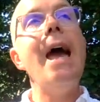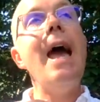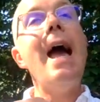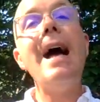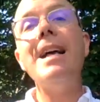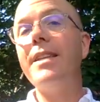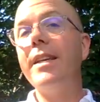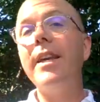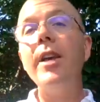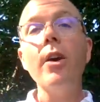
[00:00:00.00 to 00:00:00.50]

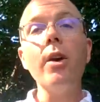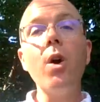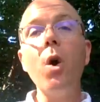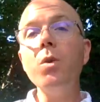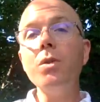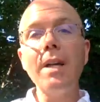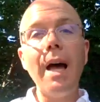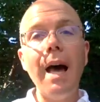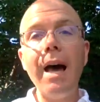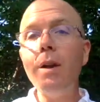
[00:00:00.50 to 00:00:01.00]
As the year
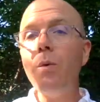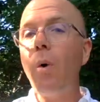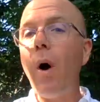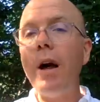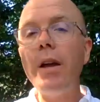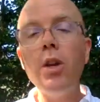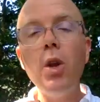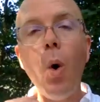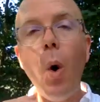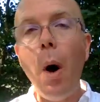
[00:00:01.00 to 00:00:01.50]
goes on,
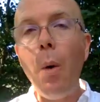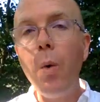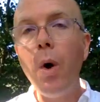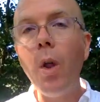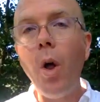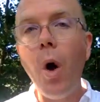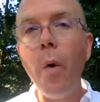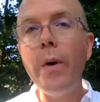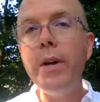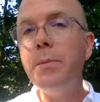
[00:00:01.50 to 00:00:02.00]
you know,
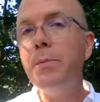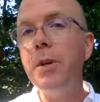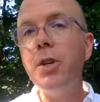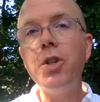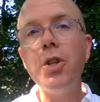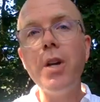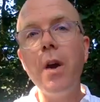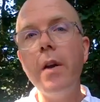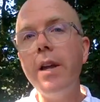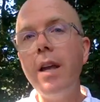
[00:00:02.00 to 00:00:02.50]
we'll always be
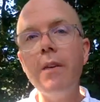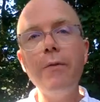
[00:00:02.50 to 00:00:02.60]
sharing